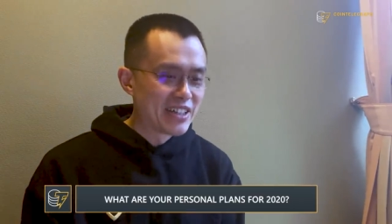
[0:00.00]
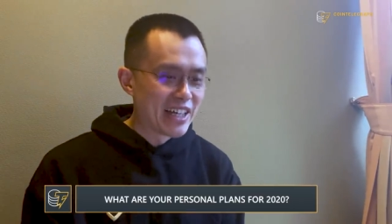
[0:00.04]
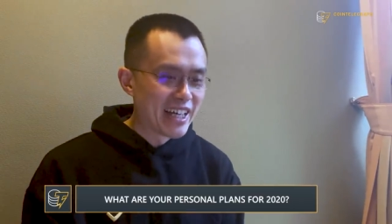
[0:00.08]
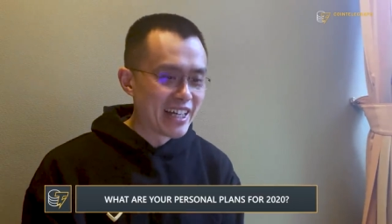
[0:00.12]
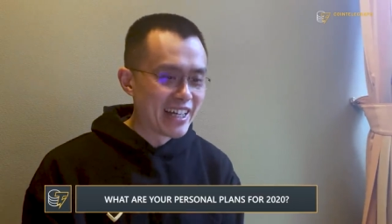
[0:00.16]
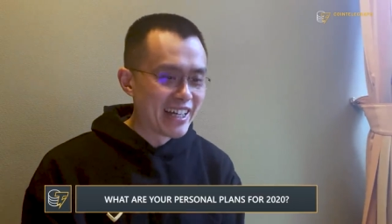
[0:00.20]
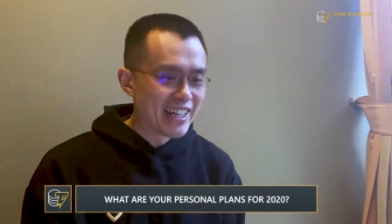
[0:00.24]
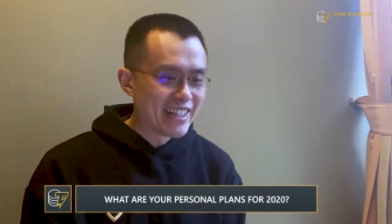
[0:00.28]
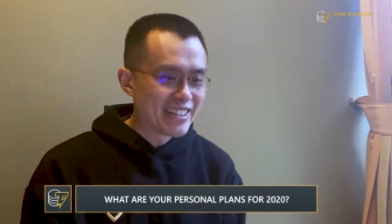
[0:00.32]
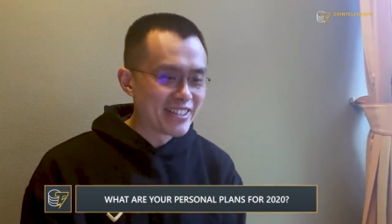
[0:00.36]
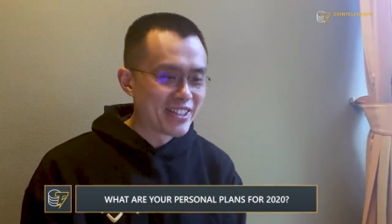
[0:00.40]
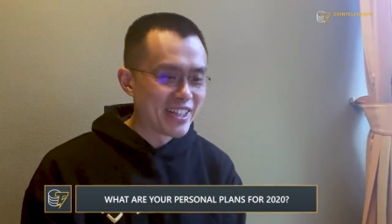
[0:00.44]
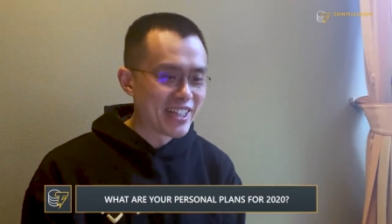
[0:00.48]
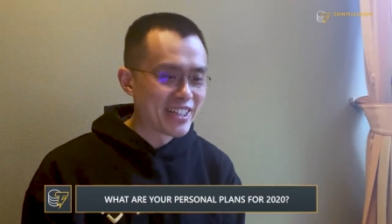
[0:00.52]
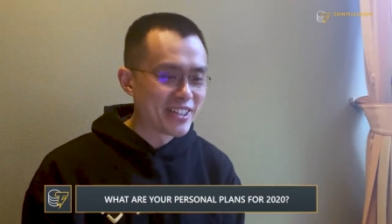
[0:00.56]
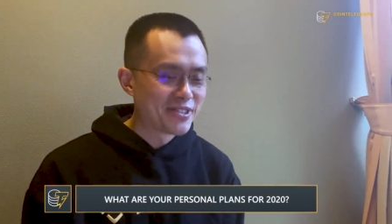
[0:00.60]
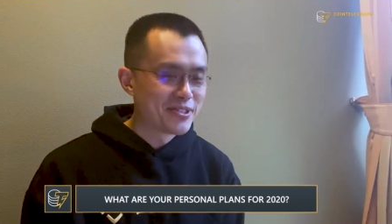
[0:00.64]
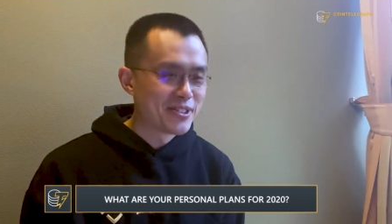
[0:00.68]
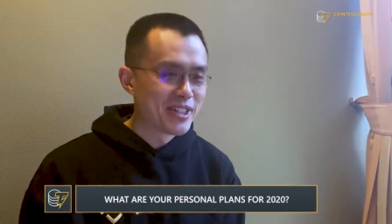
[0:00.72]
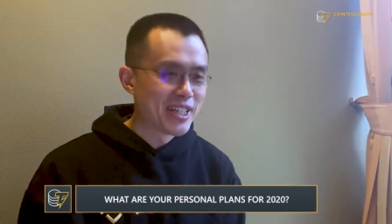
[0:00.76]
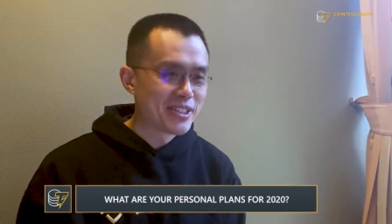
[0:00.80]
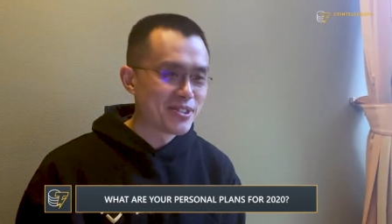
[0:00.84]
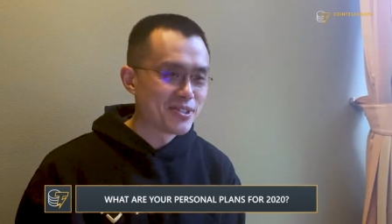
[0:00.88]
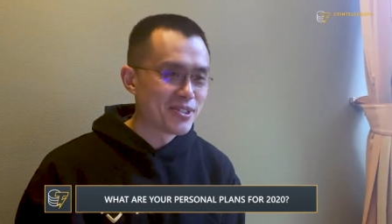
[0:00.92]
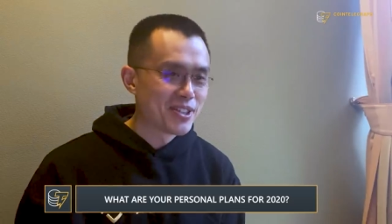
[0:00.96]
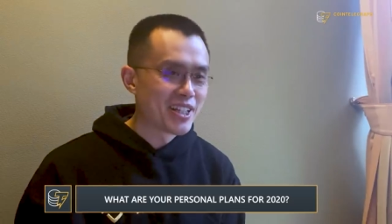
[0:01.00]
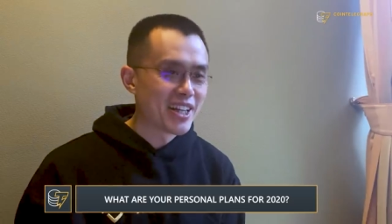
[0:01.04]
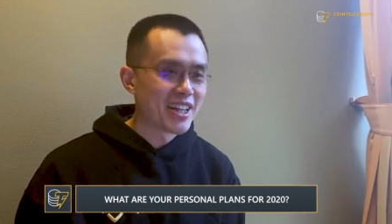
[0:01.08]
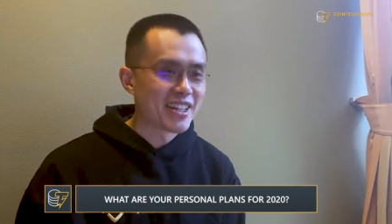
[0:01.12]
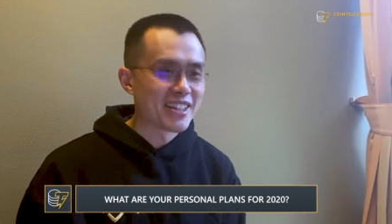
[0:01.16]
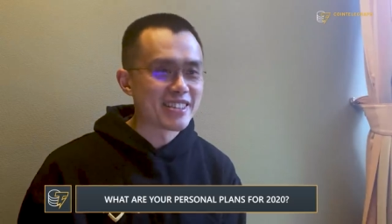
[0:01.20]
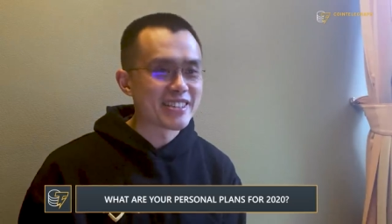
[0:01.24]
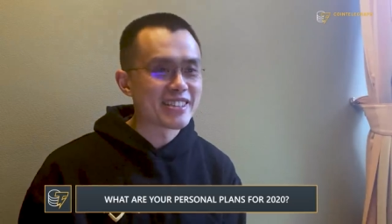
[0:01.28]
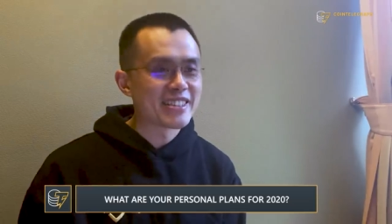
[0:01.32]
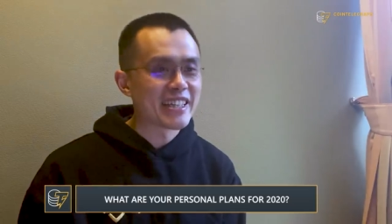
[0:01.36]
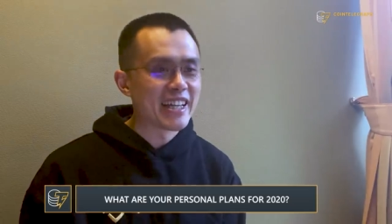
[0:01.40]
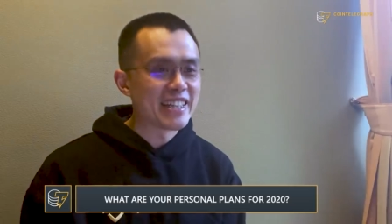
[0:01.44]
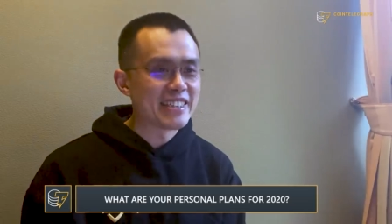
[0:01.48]
so I so I don't really do a lot
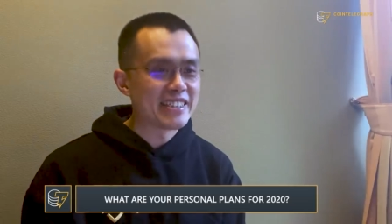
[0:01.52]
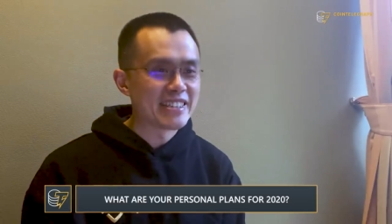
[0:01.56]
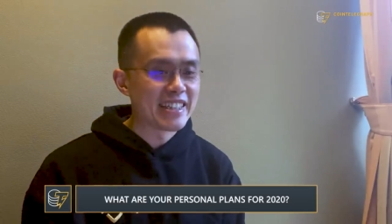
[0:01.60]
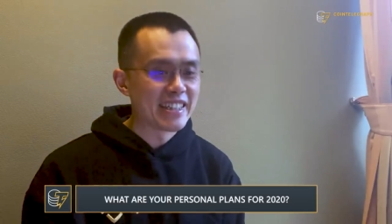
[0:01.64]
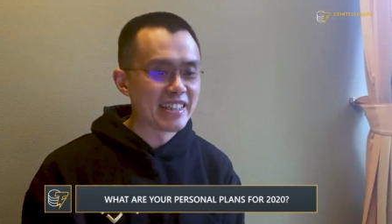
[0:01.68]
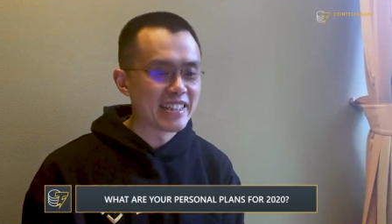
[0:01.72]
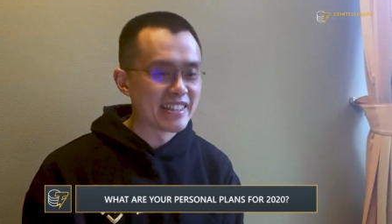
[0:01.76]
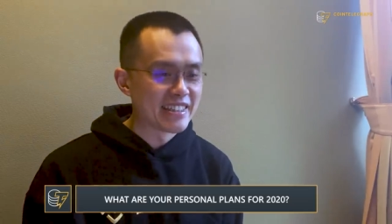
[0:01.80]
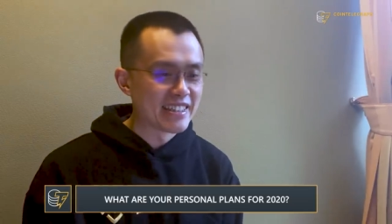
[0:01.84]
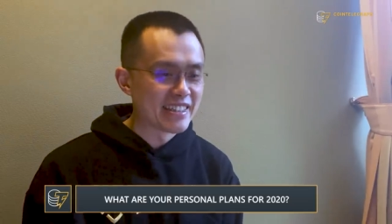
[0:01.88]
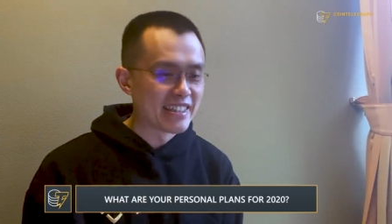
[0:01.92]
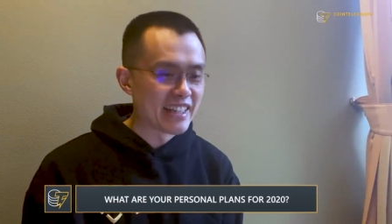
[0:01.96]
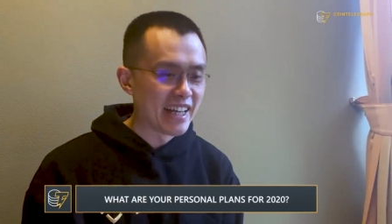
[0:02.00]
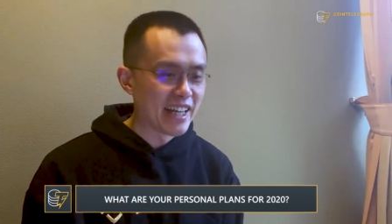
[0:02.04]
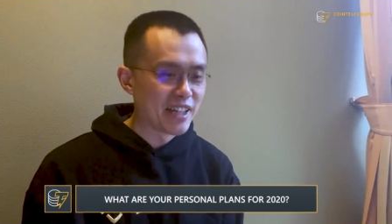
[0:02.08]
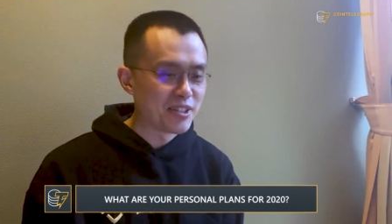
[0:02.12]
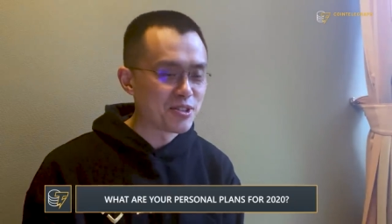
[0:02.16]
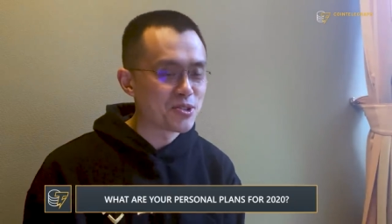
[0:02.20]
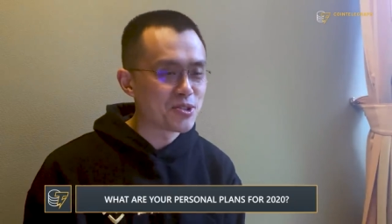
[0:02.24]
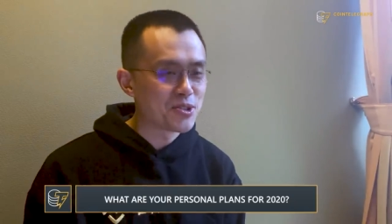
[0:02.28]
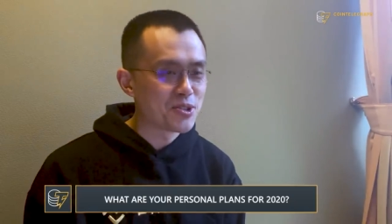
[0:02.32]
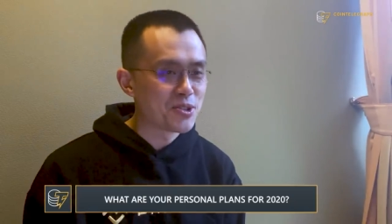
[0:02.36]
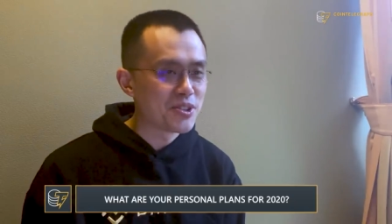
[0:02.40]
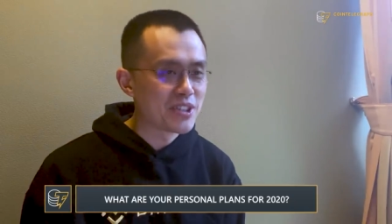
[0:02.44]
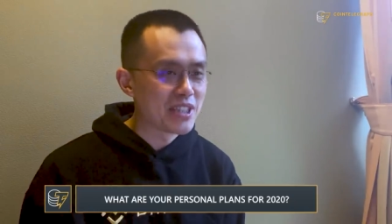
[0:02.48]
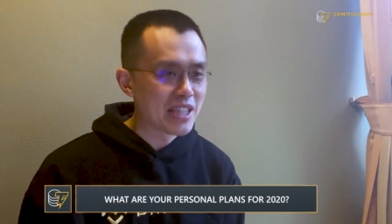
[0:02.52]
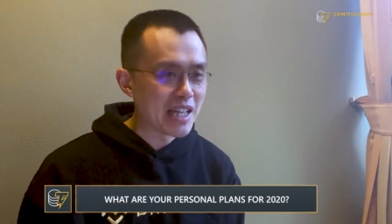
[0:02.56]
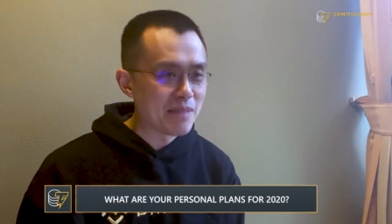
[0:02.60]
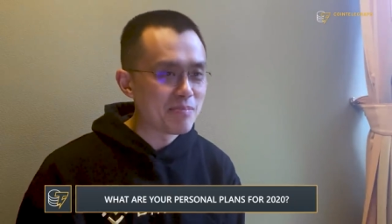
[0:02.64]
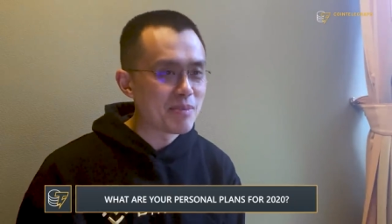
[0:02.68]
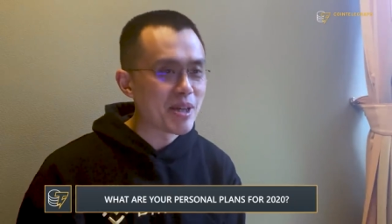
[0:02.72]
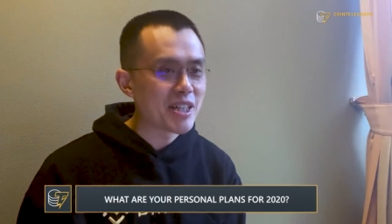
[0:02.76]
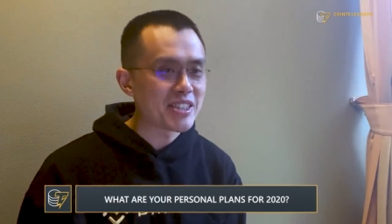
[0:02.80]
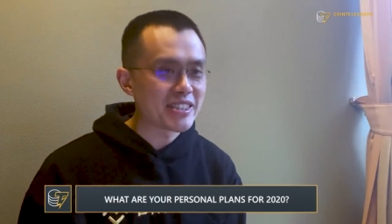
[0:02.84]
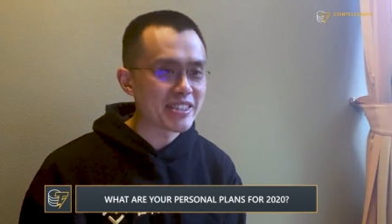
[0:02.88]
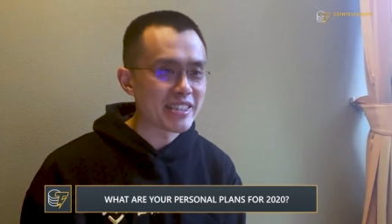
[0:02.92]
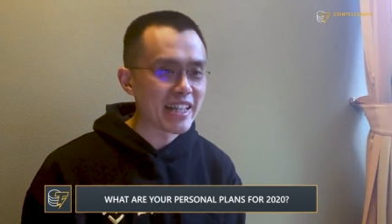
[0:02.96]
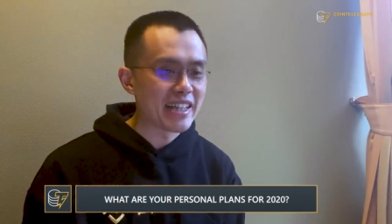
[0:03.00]
of sightseeing. I don't do that
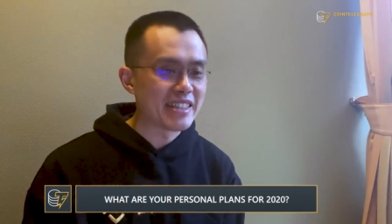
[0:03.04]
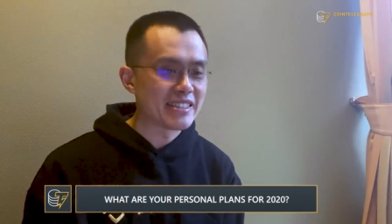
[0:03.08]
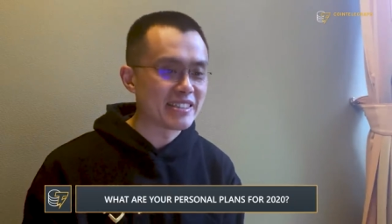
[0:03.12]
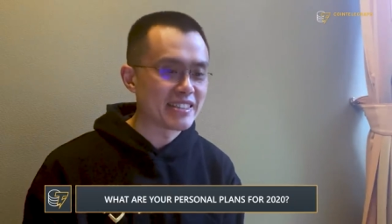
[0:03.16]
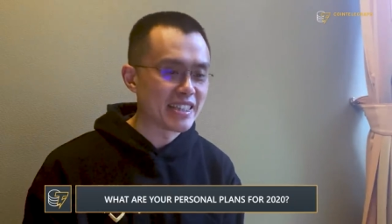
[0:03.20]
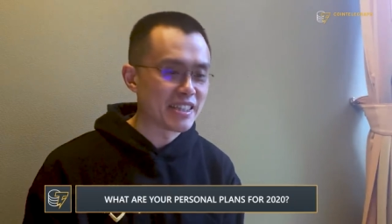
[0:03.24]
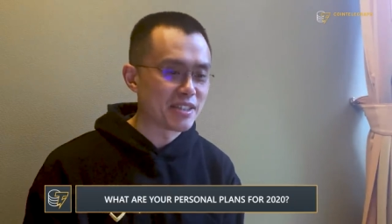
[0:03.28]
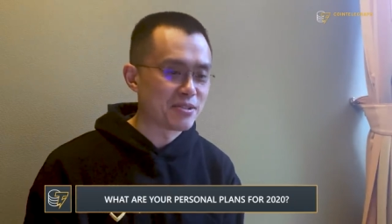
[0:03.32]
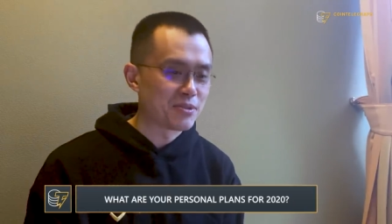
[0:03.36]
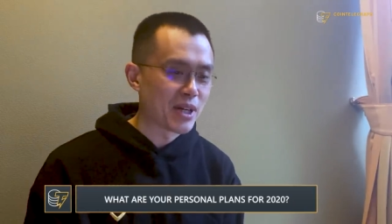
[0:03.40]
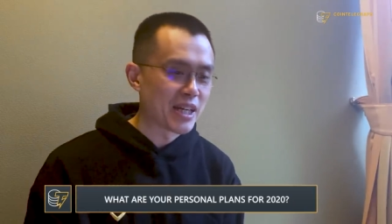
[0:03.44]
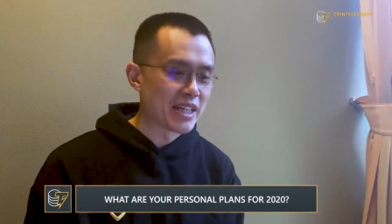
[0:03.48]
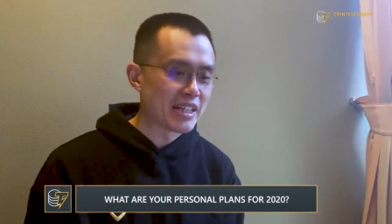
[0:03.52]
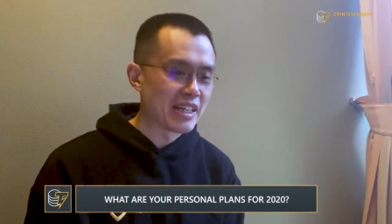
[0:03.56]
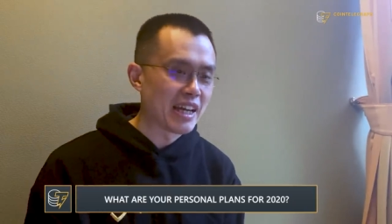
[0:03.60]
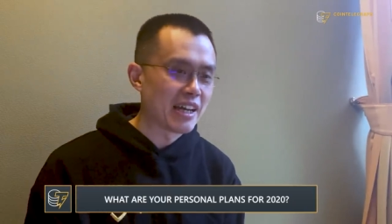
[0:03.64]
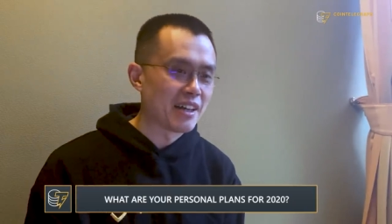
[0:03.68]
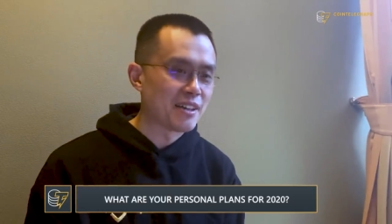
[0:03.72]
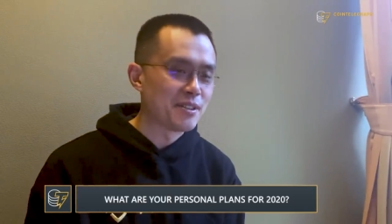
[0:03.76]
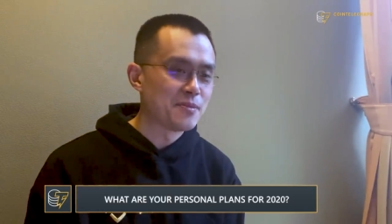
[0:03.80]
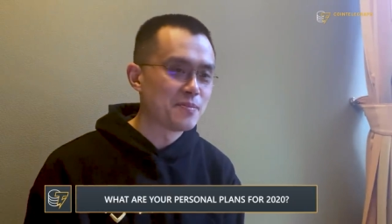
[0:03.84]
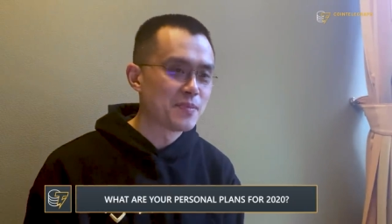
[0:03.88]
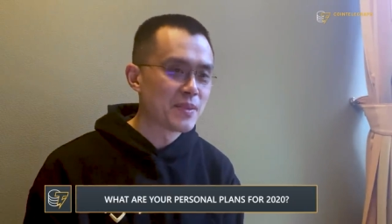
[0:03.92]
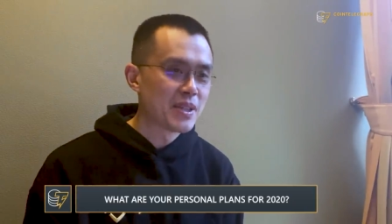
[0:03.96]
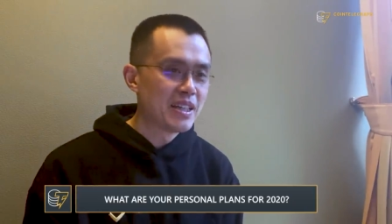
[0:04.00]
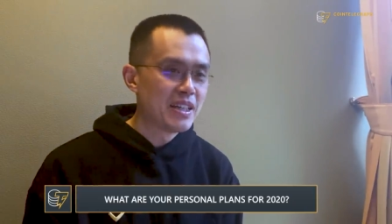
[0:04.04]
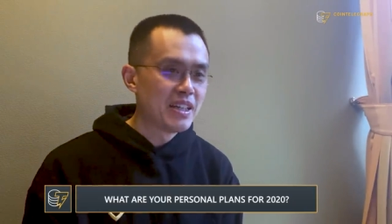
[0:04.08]
much sightseeing right now.